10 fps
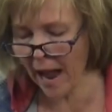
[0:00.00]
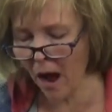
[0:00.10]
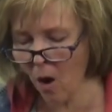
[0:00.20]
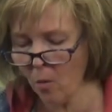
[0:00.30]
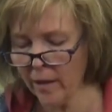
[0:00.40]

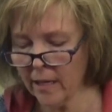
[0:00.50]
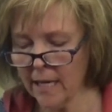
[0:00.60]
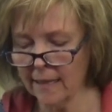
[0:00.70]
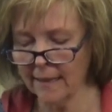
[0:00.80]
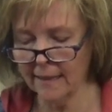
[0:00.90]
how we
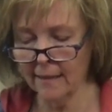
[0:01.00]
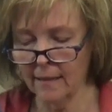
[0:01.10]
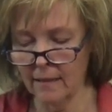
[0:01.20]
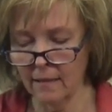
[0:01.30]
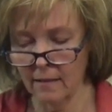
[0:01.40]
get
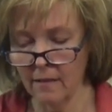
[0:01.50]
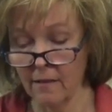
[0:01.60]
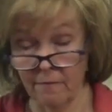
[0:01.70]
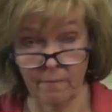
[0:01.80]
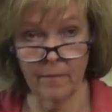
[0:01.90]

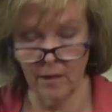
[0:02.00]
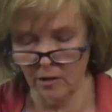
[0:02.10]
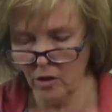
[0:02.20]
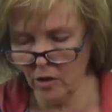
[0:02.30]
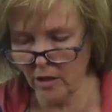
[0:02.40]

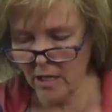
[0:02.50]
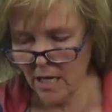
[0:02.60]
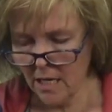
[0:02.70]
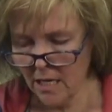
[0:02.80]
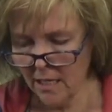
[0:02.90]
the look
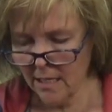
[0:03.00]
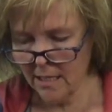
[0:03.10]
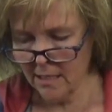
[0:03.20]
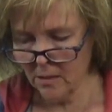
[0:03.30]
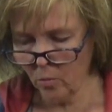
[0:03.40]

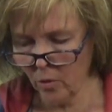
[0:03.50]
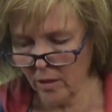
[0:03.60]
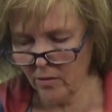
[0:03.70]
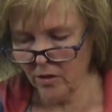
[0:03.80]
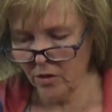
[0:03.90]
is
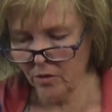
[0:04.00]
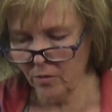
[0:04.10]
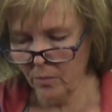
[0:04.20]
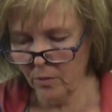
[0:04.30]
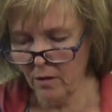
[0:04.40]
we're going
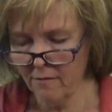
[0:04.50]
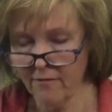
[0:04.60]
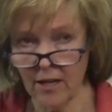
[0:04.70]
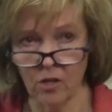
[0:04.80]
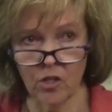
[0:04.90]
to put our
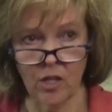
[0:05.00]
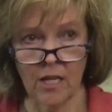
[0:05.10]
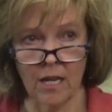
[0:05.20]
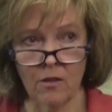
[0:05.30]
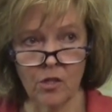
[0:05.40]
fingers
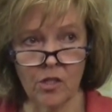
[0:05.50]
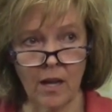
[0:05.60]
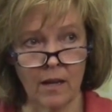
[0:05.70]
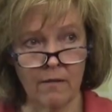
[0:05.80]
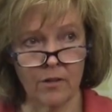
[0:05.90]
on either
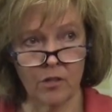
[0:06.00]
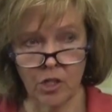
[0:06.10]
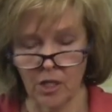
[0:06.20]
side of her